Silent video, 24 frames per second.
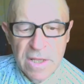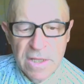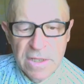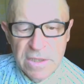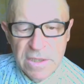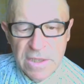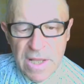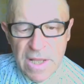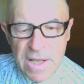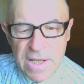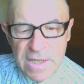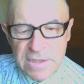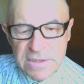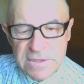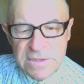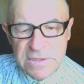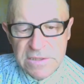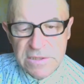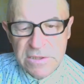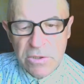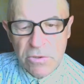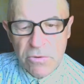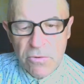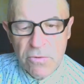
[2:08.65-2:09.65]

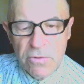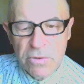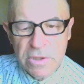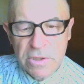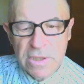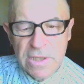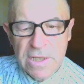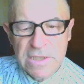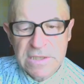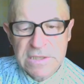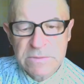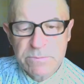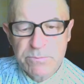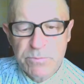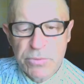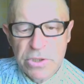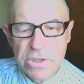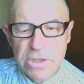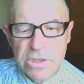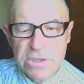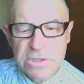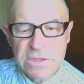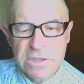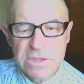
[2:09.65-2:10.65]
next stronger
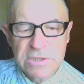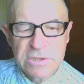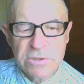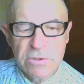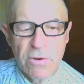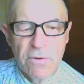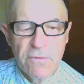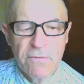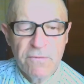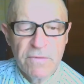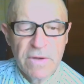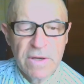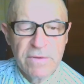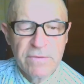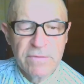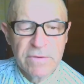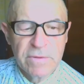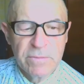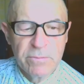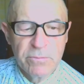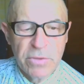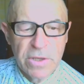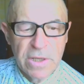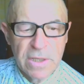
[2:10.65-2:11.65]
species of
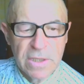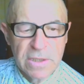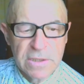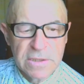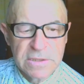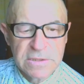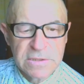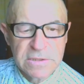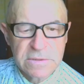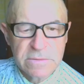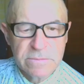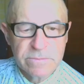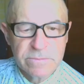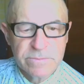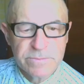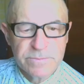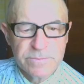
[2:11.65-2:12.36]
living beings.